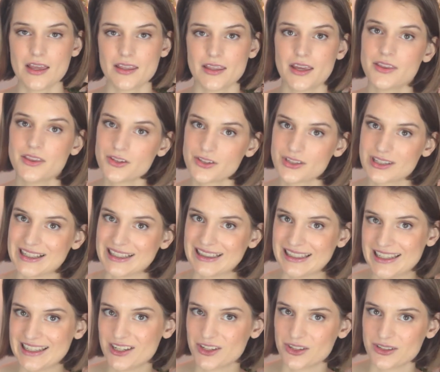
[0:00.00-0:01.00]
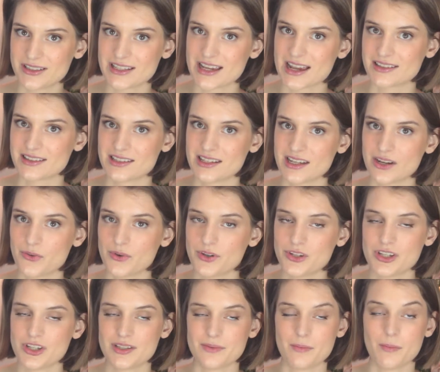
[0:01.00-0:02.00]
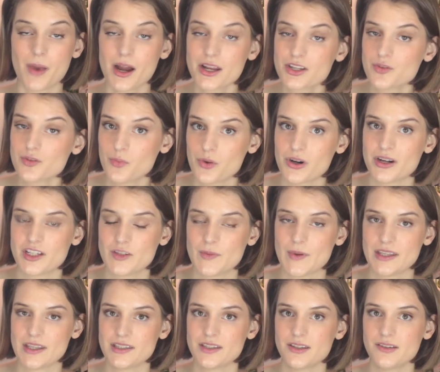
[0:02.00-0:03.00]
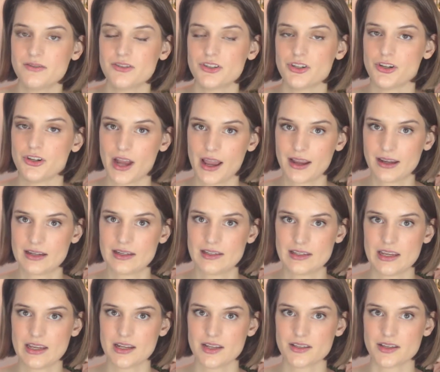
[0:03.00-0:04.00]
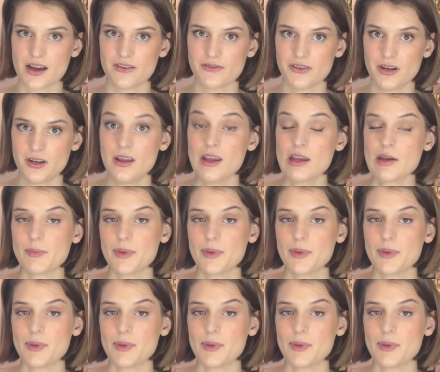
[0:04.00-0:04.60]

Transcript: Then there's clinical testing, which is much more expensive, so you're not going to see it as often,